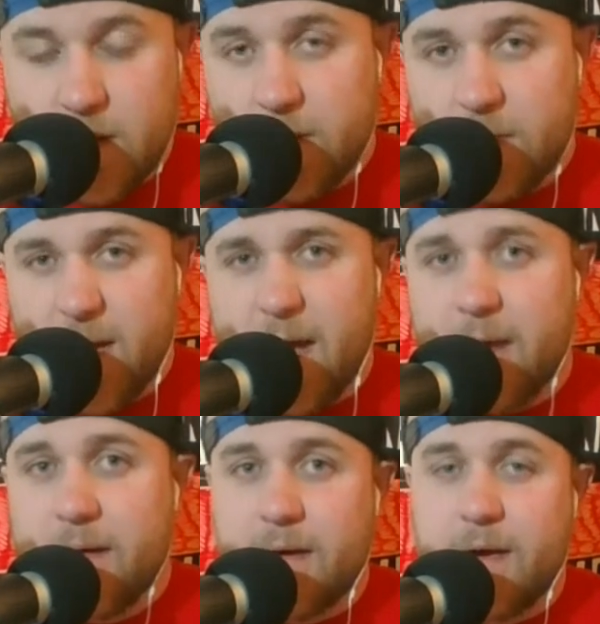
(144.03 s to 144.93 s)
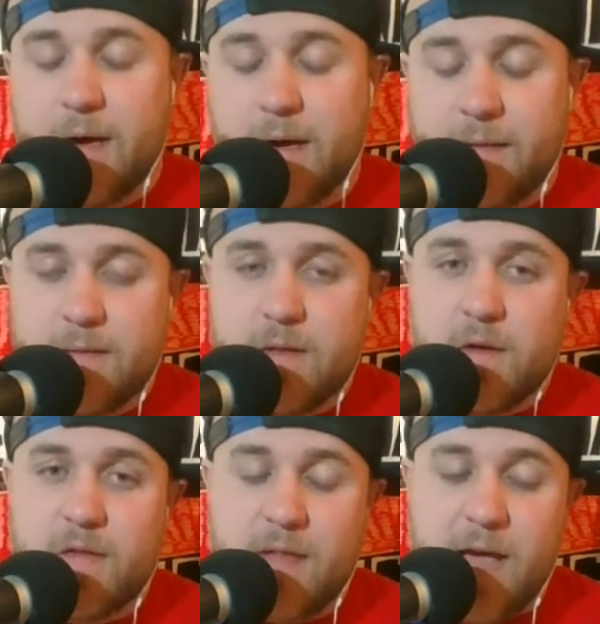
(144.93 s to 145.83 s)
So yeah,
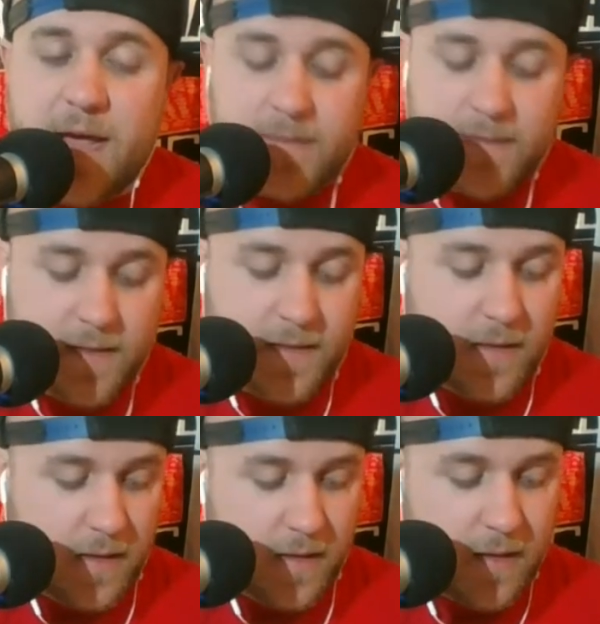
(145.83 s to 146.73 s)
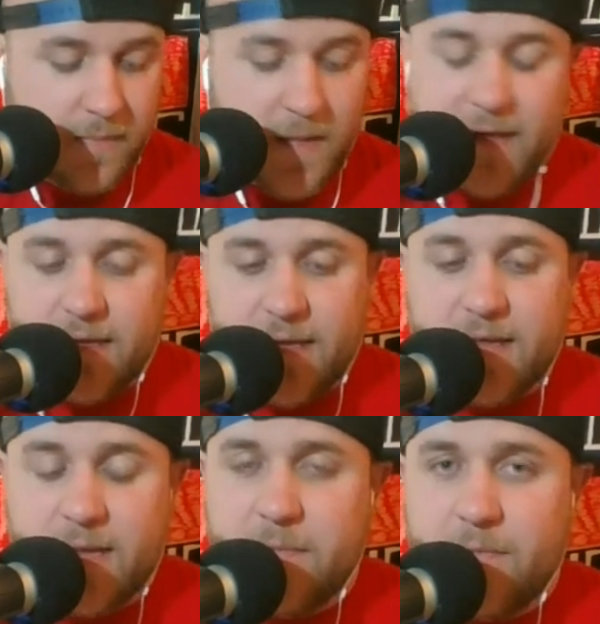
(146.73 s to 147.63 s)
there's that. Like I
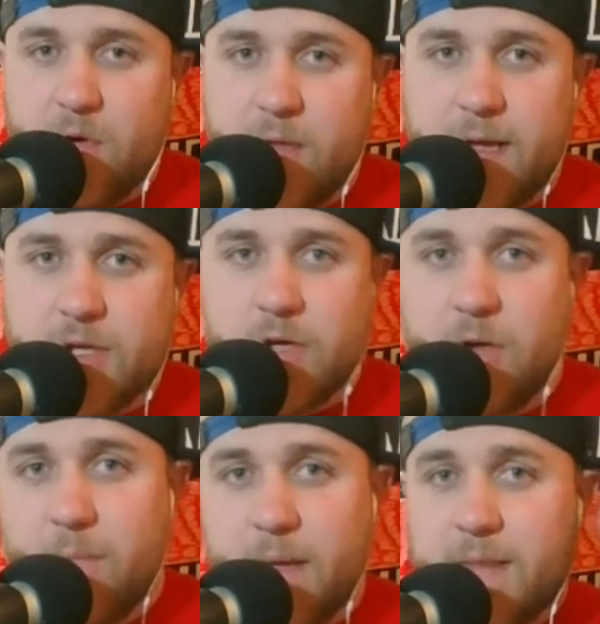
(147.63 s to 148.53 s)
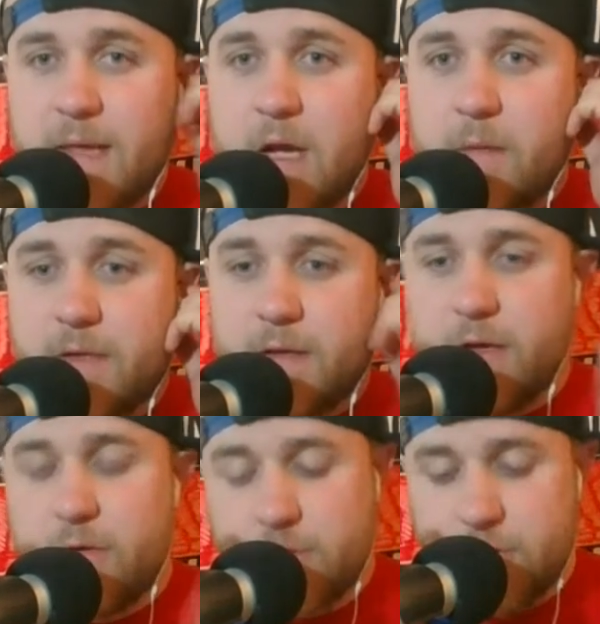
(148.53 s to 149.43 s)
said before in the intro, big thing coming to the
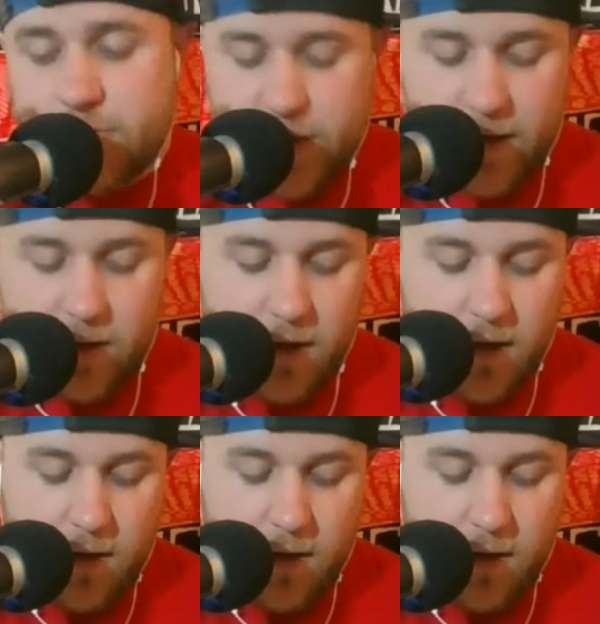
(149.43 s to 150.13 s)
YouTube channel.